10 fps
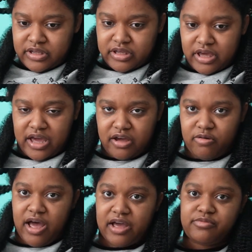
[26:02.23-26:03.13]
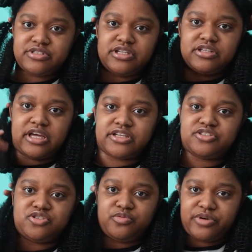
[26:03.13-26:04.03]
how I was in like
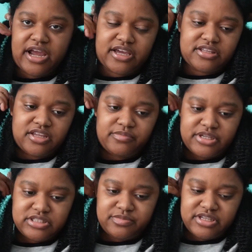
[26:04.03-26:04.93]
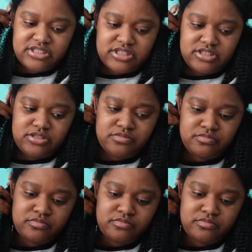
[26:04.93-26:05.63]
super academic spaces,